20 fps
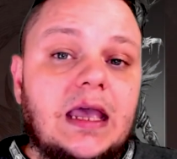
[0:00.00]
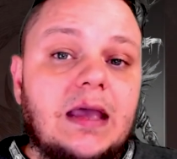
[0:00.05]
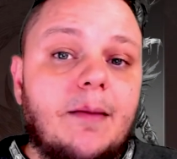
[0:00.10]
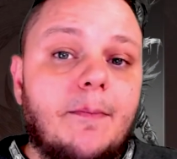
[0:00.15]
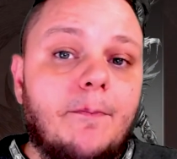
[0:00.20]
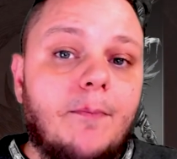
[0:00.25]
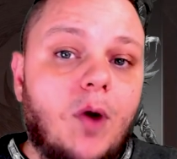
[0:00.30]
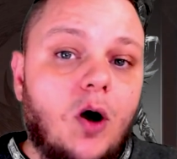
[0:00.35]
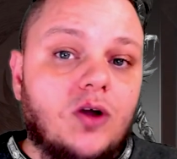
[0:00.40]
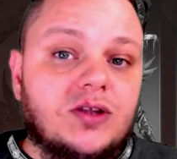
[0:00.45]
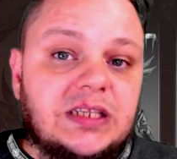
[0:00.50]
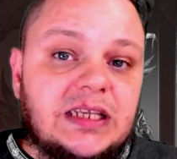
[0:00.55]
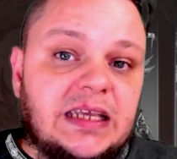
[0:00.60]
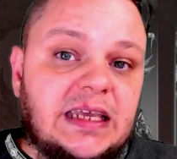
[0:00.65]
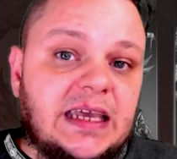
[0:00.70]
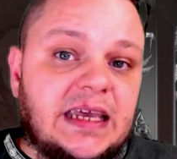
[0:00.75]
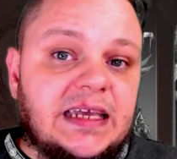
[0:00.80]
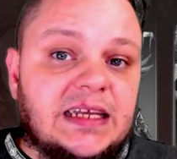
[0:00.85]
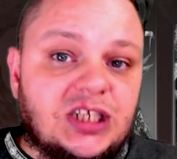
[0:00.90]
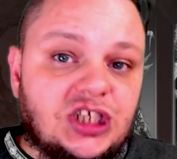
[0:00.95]

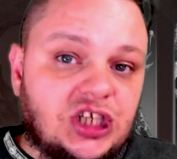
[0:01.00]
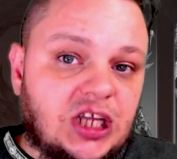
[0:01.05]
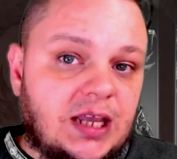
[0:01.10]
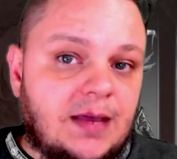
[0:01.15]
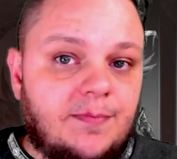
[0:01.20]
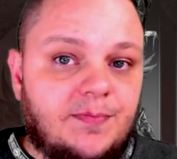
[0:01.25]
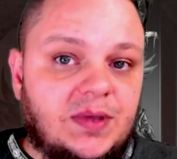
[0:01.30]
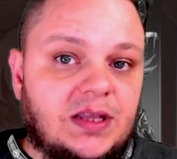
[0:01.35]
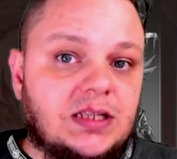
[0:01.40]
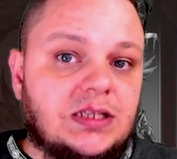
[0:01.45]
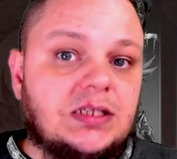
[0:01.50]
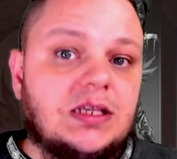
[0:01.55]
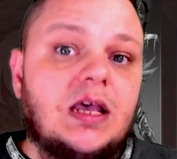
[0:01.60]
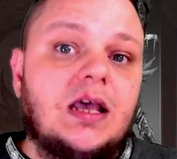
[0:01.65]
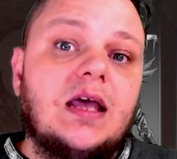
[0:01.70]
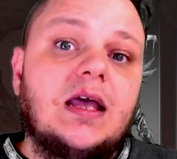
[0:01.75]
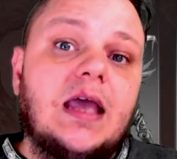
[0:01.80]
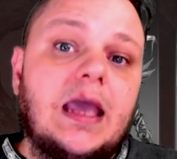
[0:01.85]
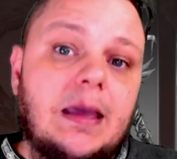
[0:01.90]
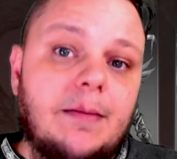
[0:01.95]
Multi-hit champions.
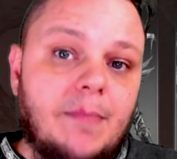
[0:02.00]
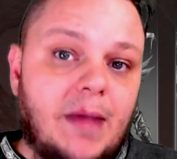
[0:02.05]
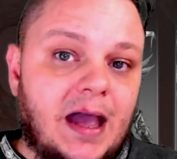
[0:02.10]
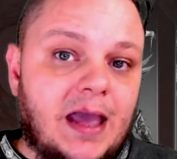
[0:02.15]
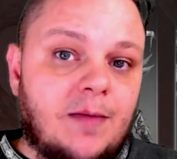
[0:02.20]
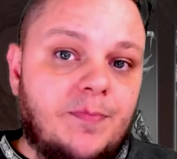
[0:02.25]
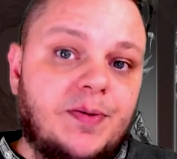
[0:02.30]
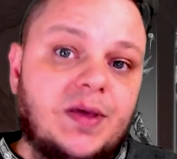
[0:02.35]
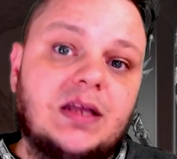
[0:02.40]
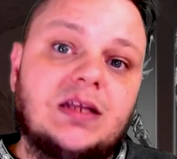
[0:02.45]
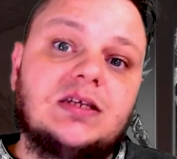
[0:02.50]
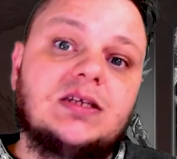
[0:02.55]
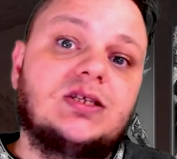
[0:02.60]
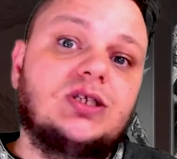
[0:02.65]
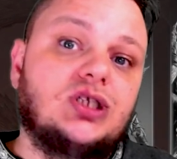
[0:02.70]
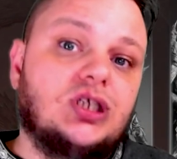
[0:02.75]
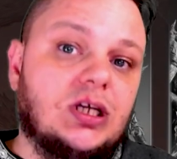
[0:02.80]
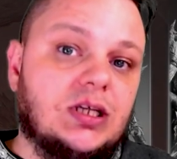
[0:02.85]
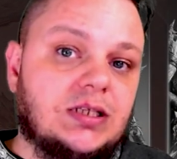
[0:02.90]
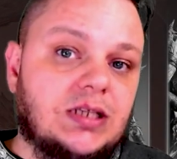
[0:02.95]
In my opinion,
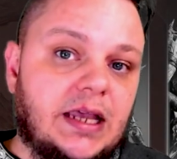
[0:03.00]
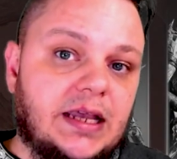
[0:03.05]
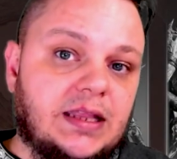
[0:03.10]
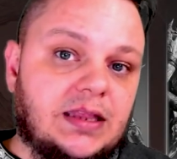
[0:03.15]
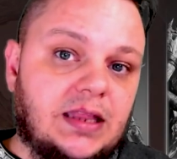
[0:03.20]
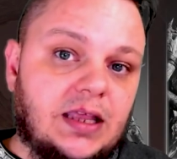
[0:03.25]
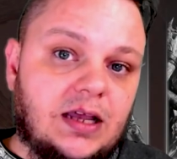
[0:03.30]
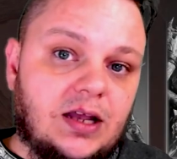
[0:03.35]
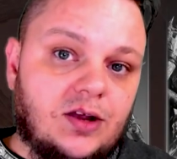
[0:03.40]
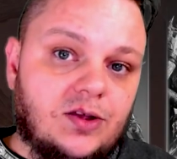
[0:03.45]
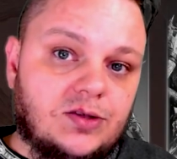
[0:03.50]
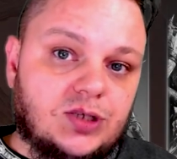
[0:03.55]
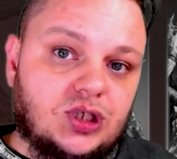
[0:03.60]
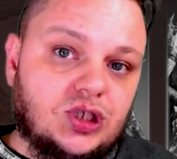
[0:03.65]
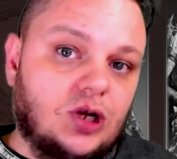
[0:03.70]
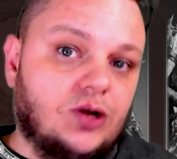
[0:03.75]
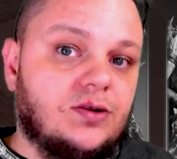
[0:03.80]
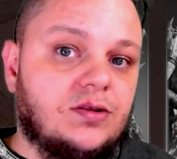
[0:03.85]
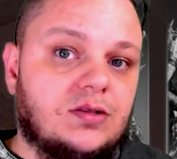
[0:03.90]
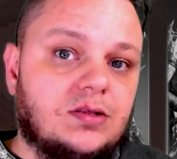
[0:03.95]
just like the
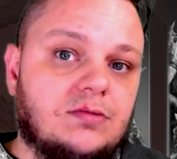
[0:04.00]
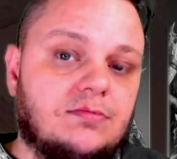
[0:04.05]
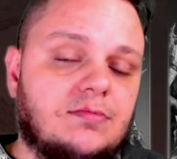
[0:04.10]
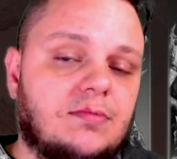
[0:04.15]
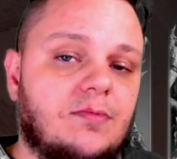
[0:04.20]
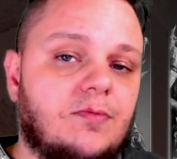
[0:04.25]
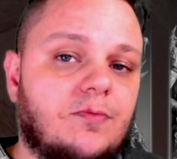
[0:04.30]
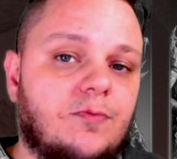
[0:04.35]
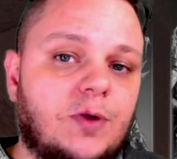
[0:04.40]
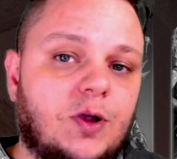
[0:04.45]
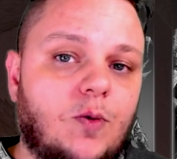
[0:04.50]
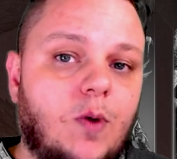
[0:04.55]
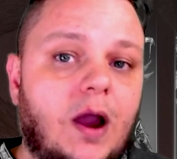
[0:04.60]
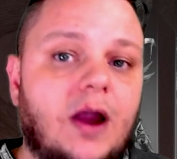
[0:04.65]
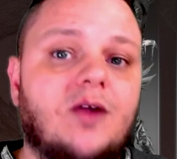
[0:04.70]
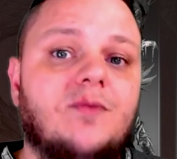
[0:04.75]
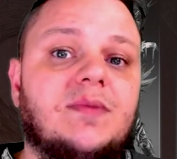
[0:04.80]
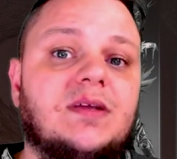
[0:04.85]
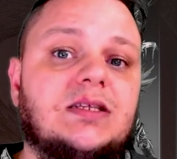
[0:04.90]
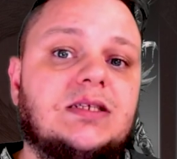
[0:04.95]
certain
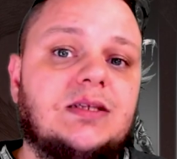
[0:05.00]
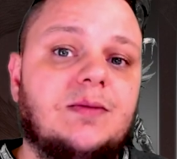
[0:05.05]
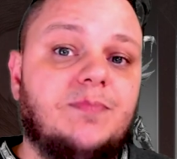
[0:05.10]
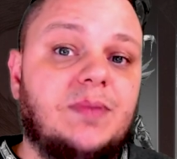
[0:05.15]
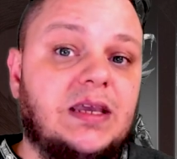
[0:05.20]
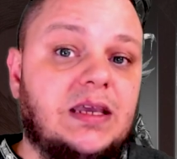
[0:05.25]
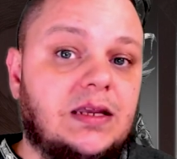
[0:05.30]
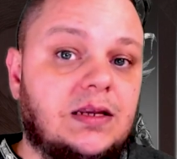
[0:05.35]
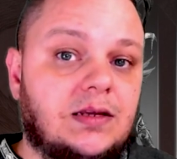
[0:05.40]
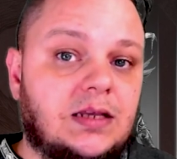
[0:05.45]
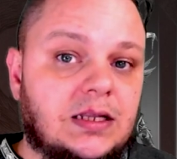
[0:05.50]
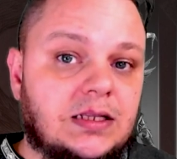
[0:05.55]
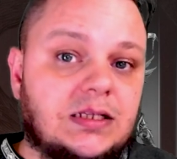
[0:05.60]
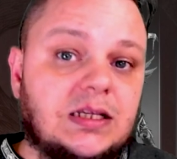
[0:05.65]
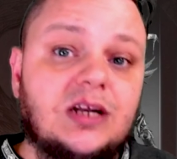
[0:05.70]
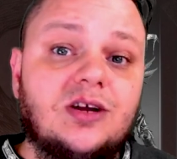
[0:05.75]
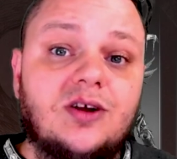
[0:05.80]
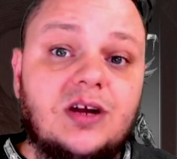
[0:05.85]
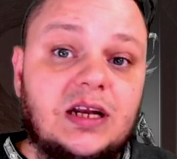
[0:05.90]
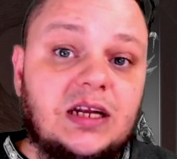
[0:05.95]
requirements to be
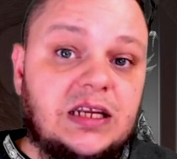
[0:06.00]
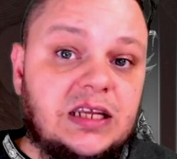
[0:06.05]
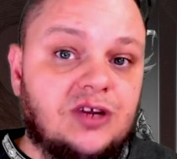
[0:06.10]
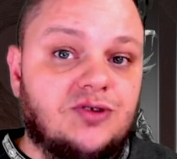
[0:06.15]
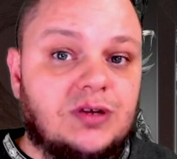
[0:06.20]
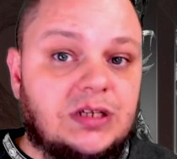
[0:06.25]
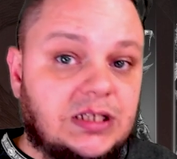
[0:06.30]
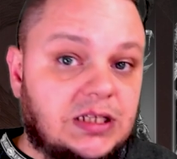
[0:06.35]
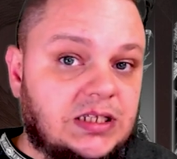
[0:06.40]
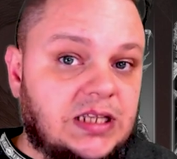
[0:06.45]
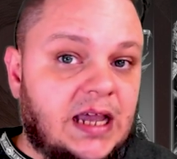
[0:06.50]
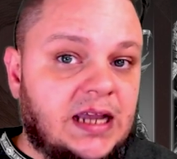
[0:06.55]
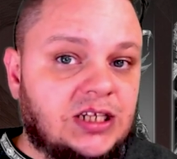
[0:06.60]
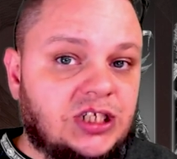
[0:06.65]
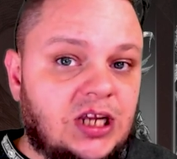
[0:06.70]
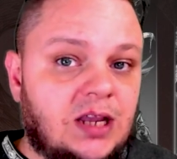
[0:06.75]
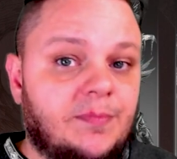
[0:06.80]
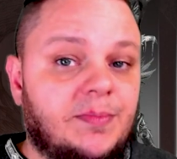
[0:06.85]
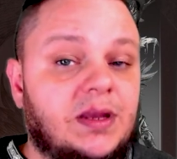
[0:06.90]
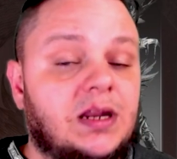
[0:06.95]
considered a decreased attack
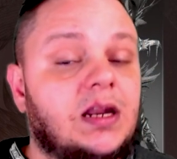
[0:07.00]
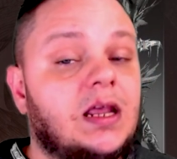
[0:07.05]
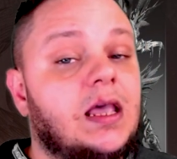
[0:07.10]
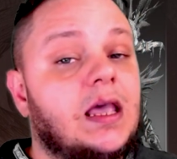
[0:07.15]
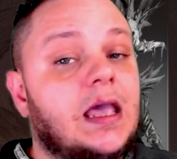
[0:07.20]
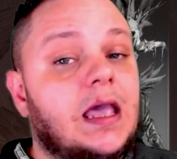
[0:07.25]
champion,